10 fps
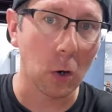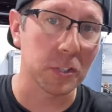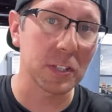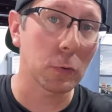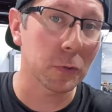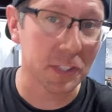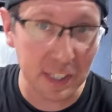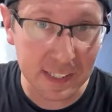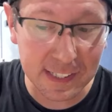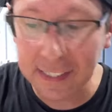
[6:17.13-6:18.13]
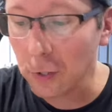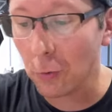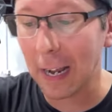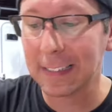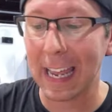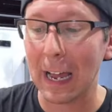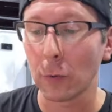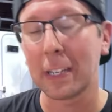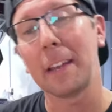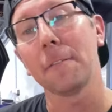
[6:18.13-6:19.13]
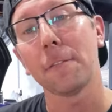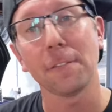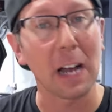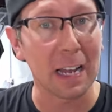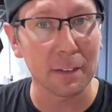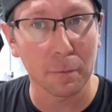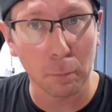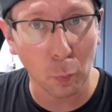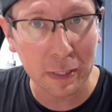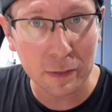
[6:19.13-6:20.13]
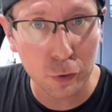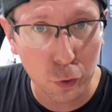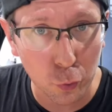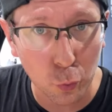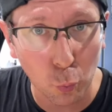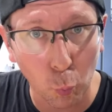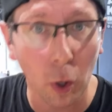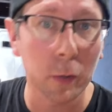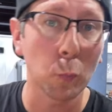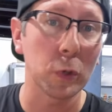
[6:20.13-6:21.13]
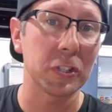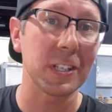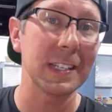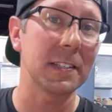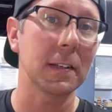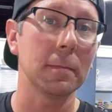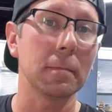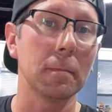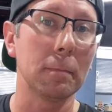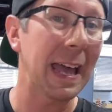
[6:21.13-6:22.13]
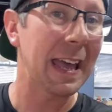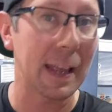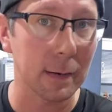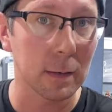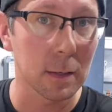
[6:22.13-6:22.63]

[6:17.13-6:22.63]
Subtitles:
Our 0 to 60 cracked out at 5.21, which isn't bad,